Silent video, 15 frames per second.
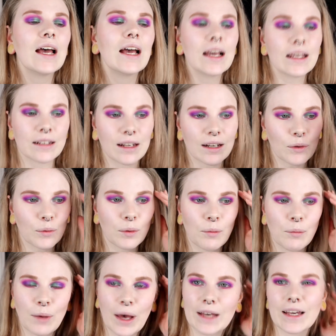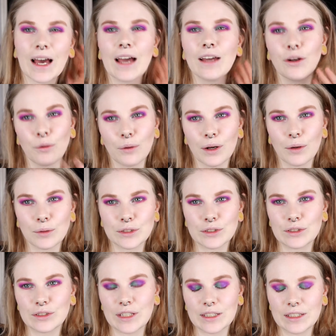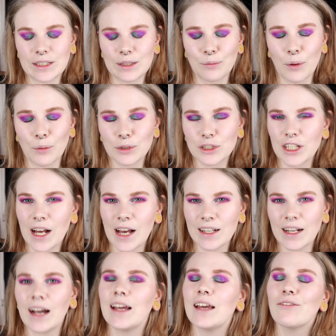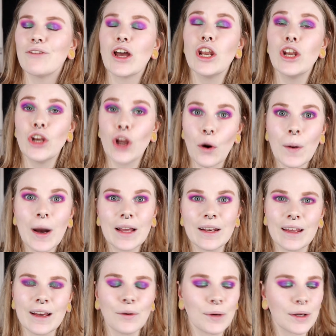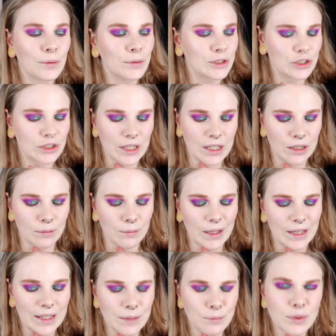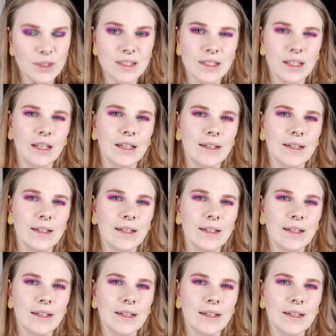And then I will be back. I know what I want to take in my waterline. I have no idea what I want to take on my lips.